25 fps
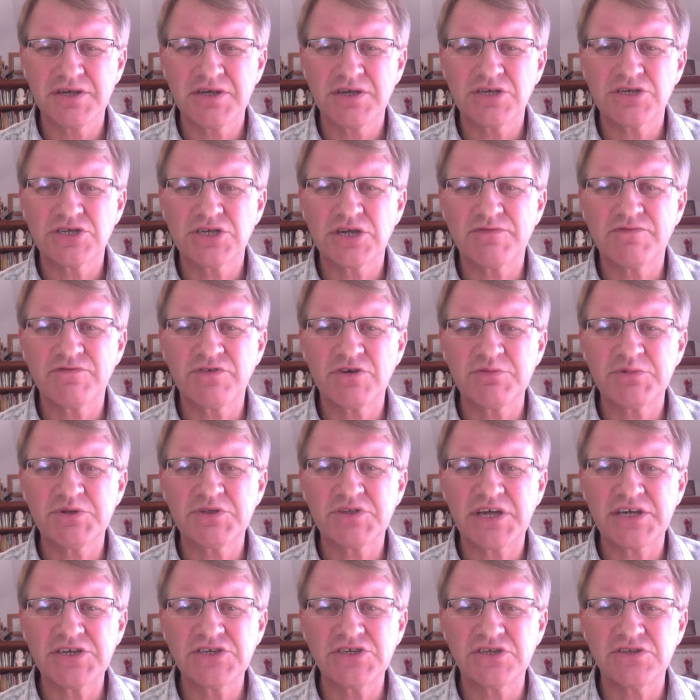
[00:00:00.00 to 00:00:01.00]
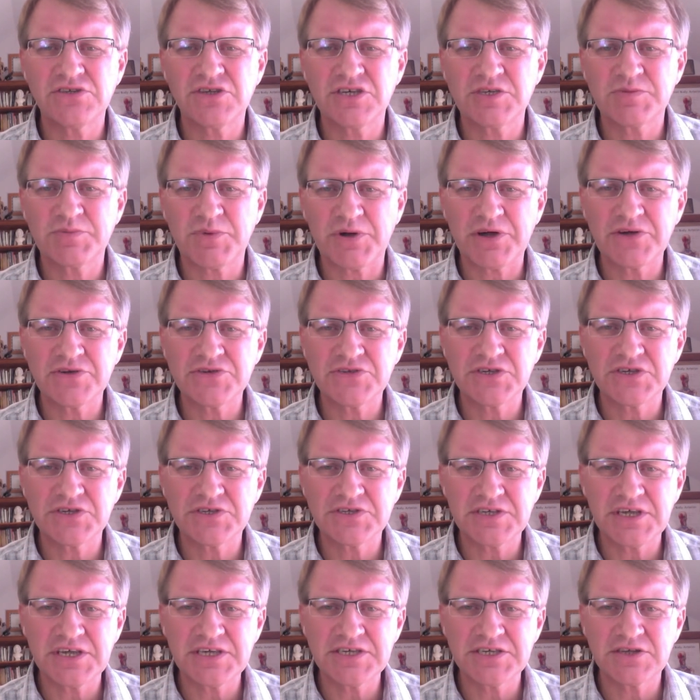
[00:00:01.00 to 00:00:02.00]
So fermentation
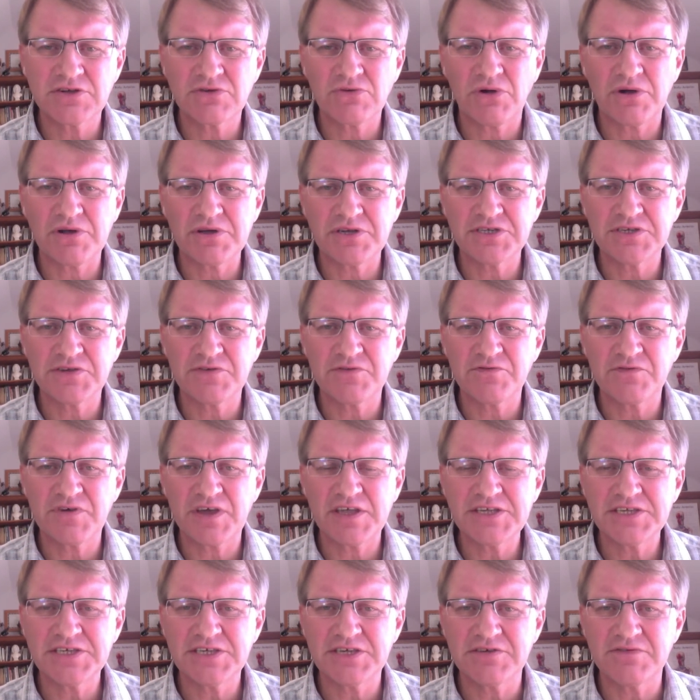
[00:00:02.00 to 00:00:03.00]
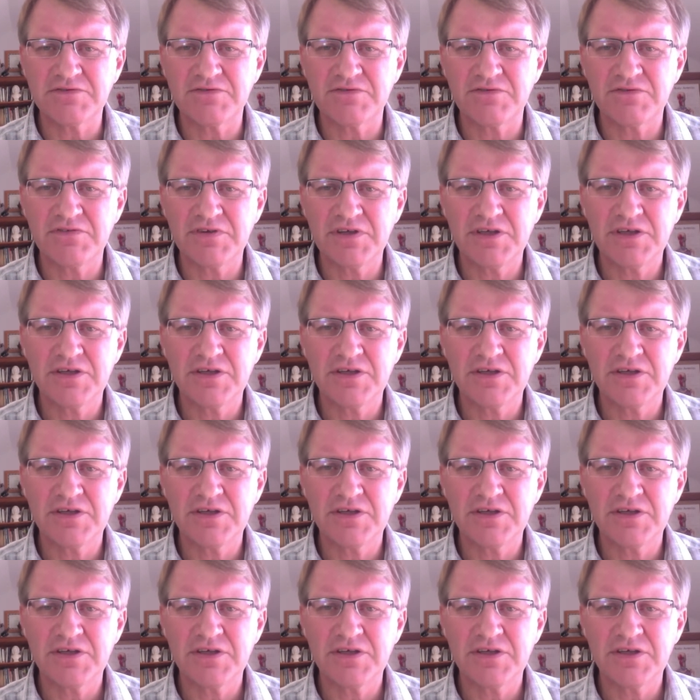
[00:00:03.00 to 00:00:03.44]
dysbiosis isn't quite as offensive